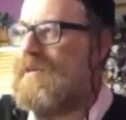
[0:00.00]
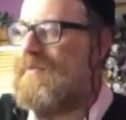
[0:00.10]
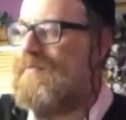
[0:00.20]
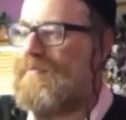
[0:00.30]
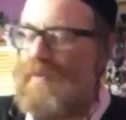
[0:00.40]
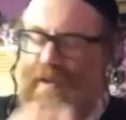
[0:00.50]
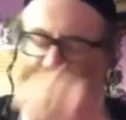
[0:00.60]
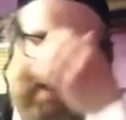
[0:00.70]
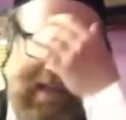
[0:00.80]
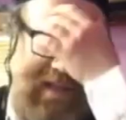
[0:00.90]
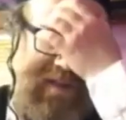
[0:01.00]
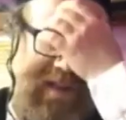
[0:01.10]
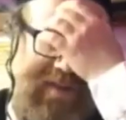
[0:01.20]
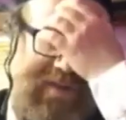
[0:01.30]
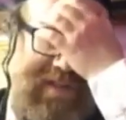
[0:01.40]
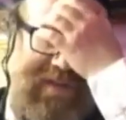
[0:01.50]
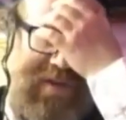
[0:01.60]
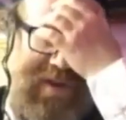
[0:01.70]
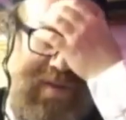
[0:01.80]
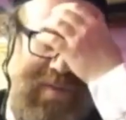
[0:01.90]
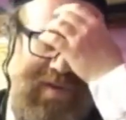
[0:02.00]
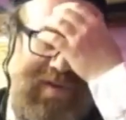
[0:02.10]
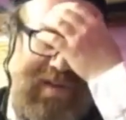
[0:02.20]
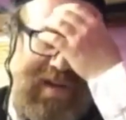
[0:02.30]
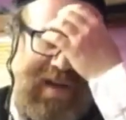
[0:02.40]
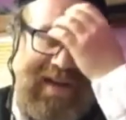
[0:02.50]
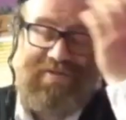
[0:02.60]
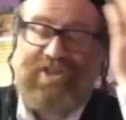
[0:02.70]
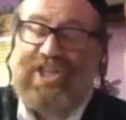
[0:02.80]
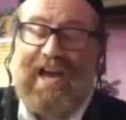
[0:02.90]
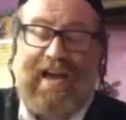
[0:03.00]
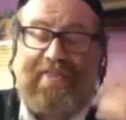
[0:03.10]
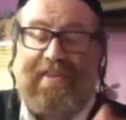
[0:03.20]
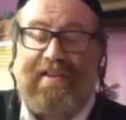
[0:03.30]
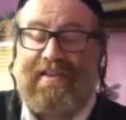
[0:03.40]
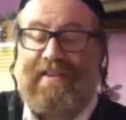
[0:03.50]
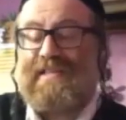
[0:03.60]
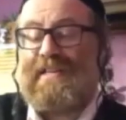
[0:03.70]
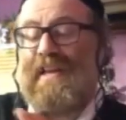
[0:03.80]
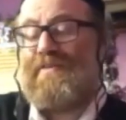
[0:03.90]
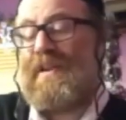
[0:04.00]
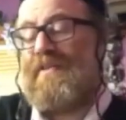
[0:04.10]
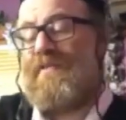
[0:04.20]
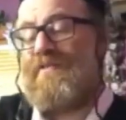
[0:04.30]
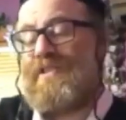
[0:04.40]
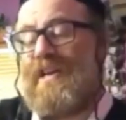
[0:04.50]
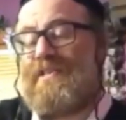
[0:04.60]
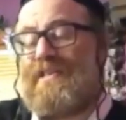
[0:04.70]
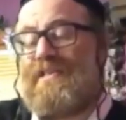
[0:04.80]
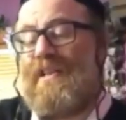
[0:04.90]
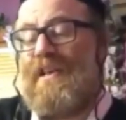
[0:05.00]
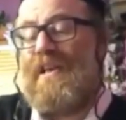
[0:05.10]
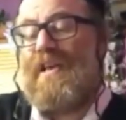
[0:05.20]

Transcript: Uh, tell tell this story about uh, Rav Shach, I think this great uh, Rav Shach that's how,